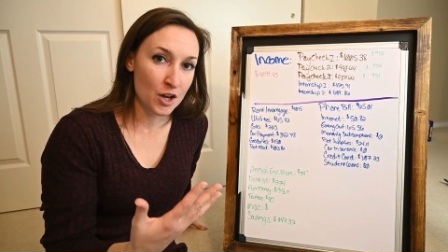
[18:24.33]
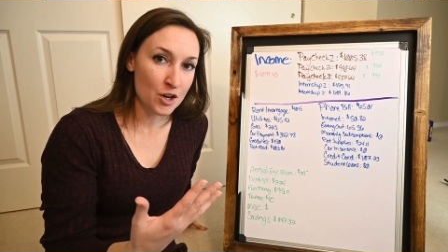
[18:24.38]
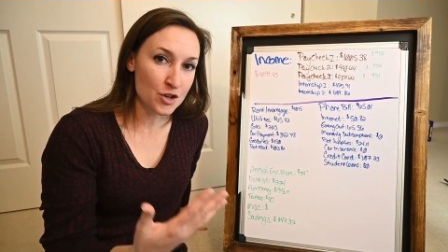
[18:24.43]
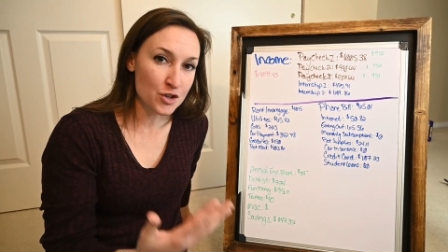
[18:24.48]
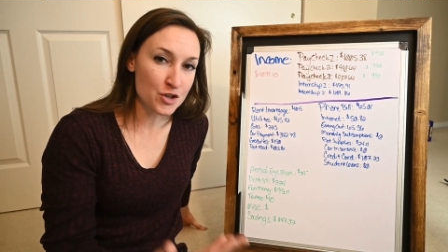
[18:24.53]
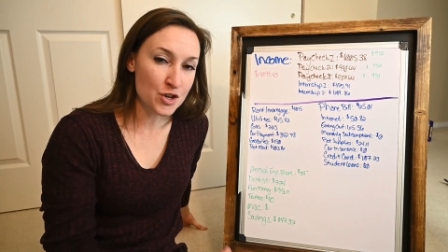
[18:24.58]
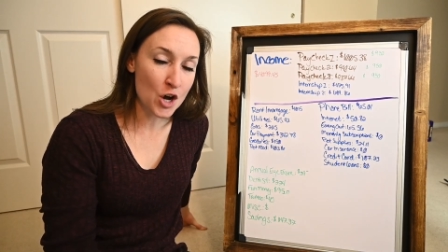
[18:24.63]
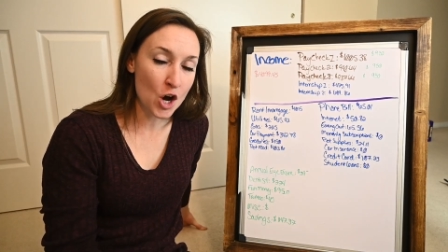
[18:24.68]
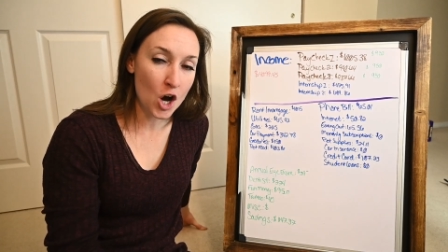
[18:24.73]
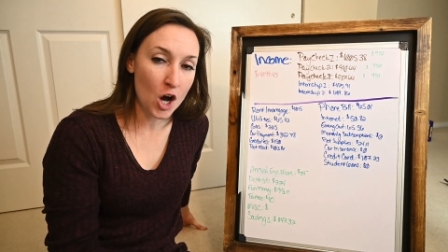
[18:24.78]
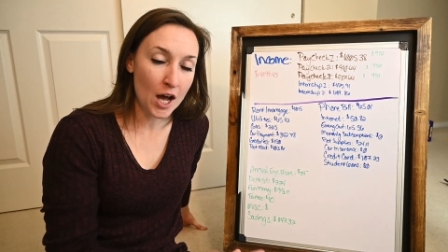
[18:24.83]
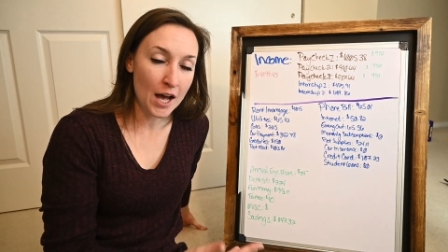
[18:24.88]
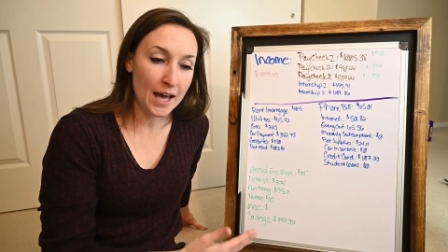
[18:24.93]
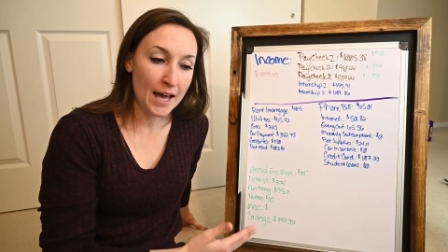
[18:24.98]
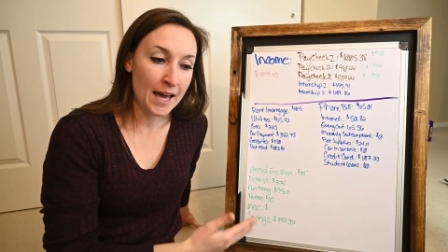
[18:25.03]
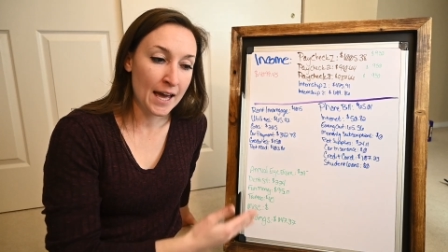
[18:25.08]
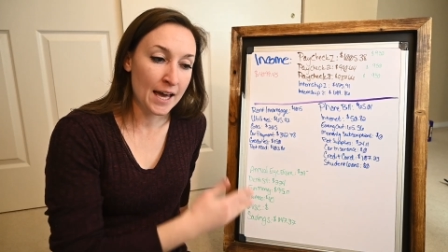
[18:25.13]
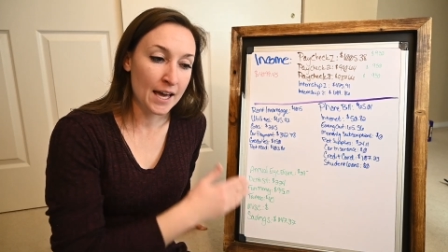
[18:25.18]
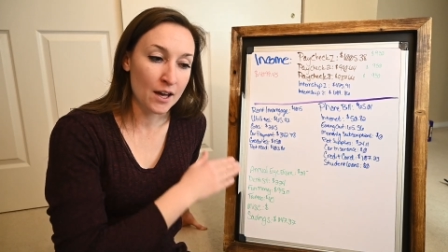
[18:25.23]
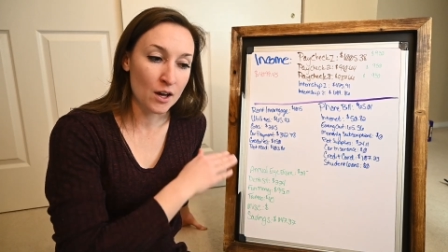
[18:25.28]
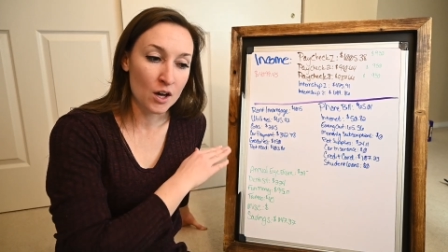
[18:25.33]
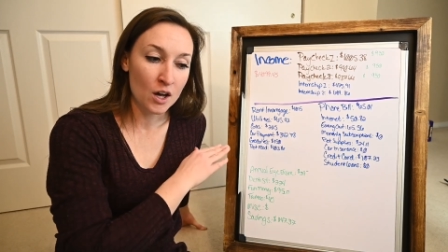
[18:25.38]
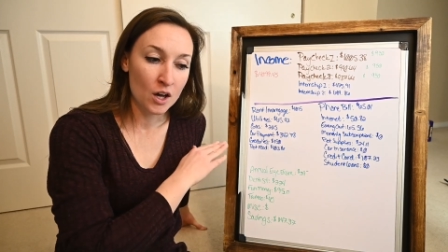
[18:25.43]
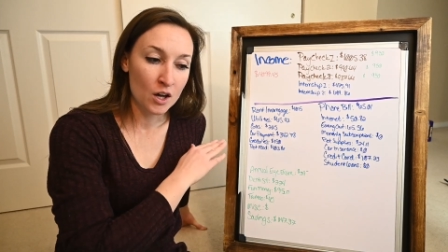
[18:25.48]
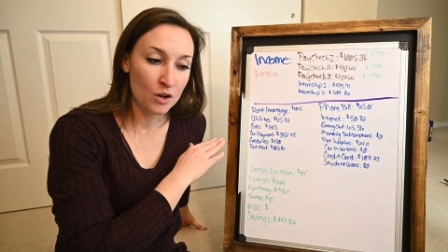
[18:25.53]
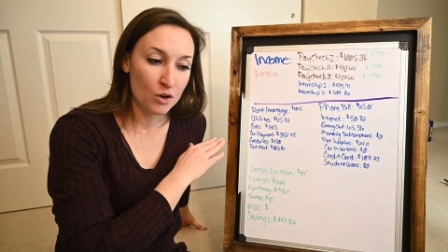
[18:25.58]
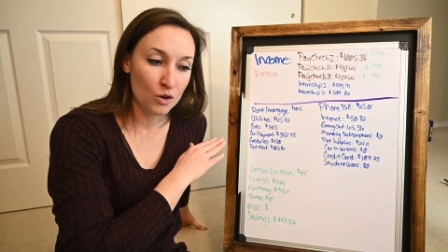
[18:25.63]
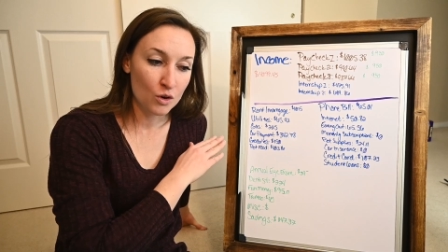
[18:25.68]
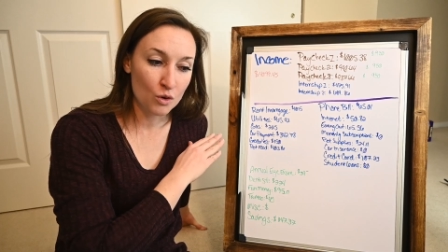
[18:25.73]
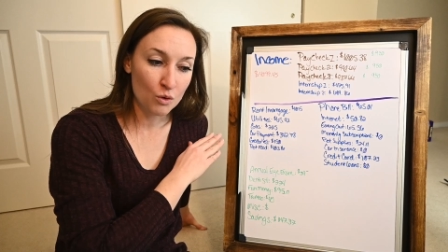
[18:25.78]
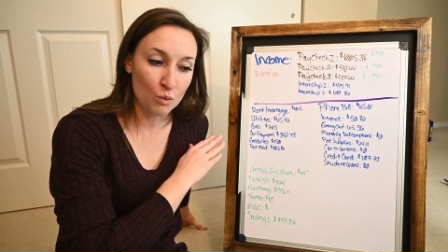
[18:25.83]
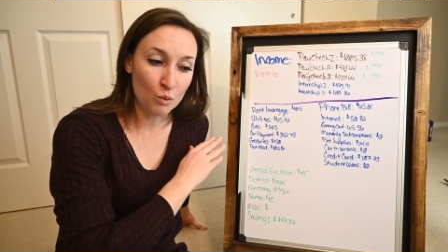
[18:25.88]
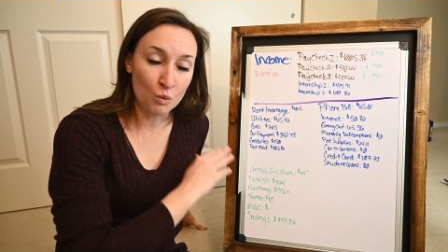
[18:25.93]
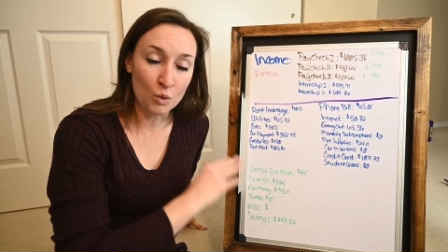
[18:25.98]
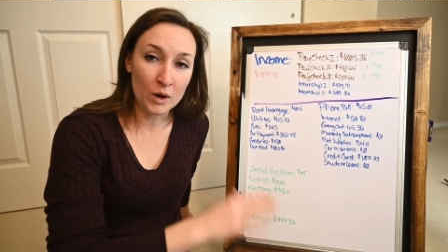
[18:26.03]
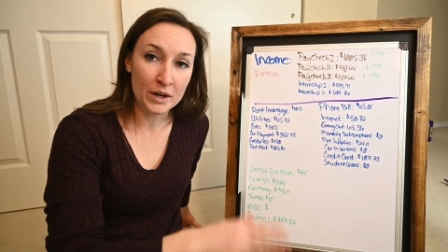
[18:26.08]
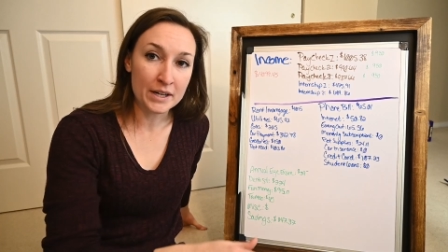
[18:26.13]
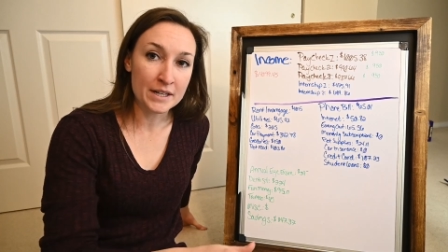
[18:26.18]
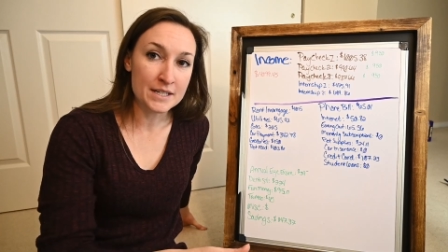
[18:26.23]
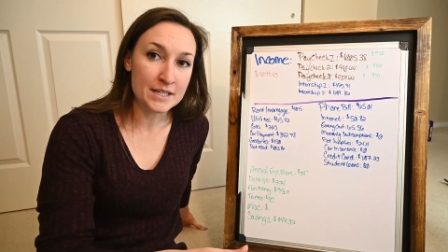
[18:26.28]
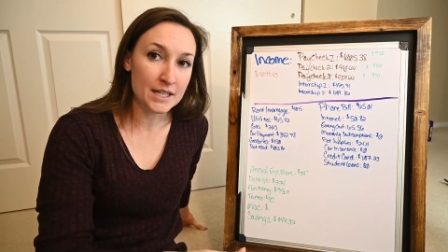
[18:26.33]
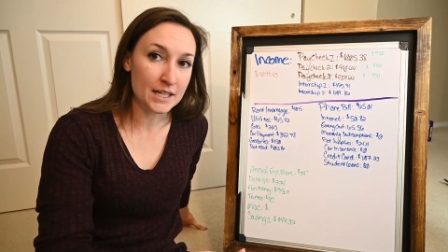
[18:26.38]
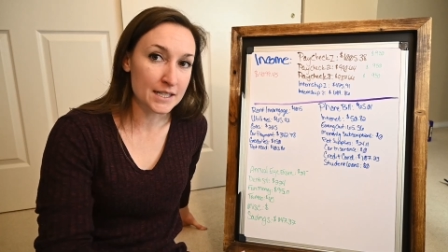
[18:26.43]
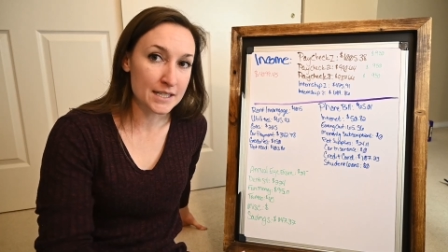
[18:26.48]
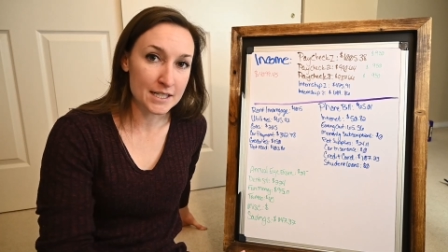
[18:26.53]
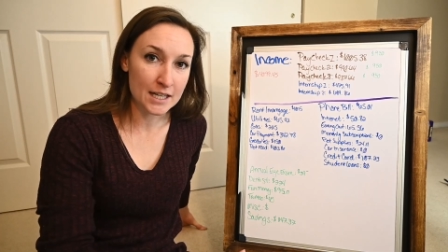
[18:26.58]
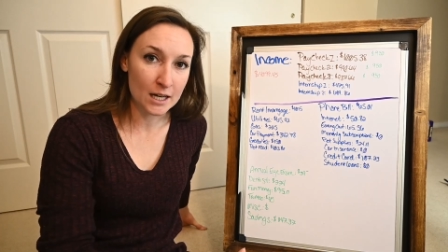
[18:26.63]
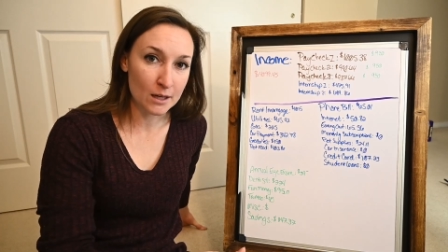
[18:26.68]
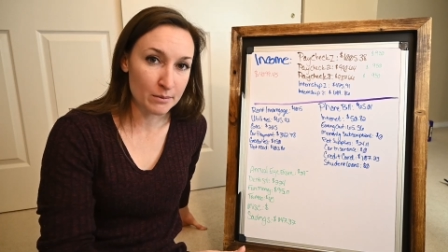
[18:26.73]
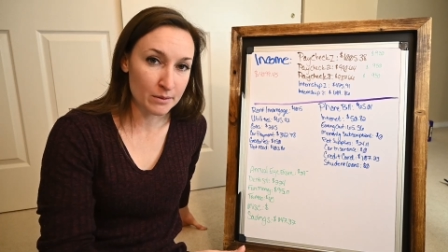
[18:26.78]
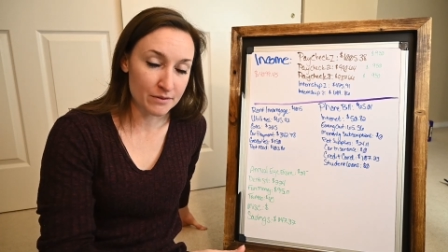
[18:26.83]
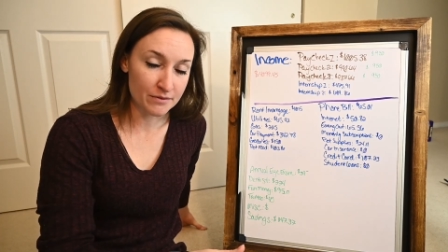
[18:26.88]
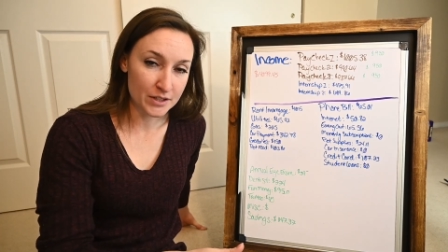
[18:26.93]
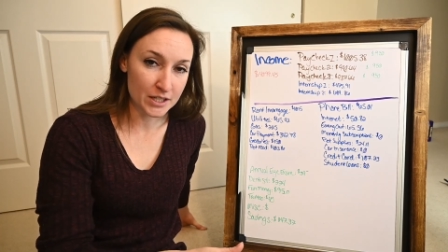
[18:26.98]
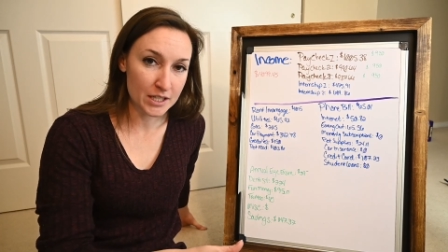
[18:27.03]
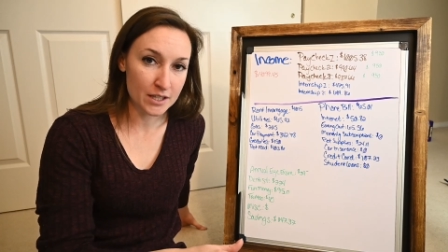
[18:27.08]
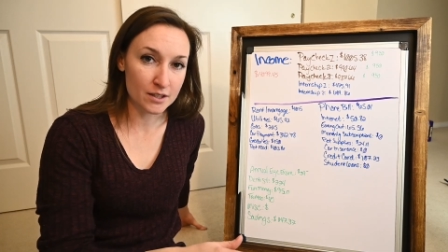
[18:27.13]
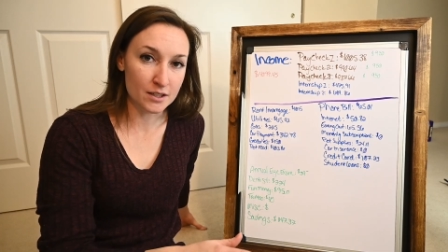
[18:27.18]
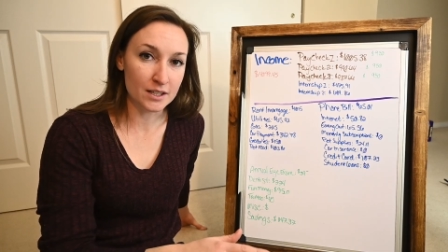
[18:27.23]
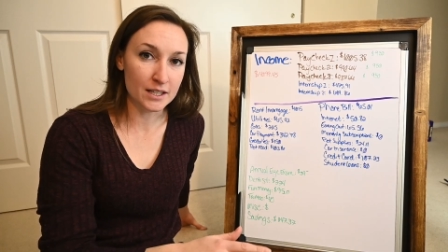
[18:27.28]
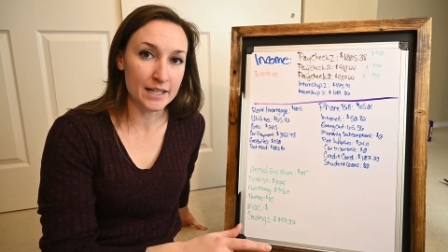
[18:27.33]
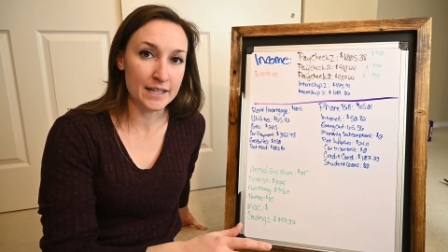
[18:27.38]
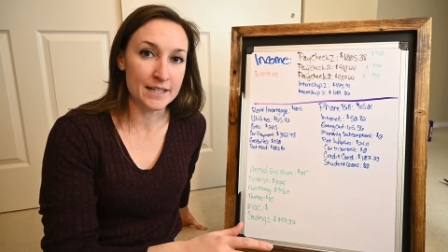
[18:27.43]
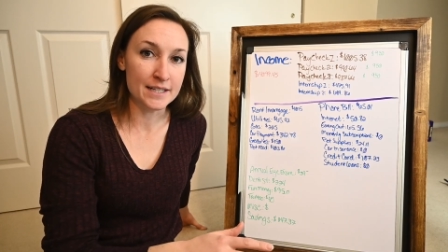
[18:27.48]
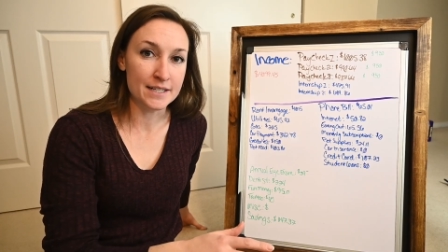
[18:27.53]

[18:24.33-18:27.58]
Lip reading: not a one and done type of deal.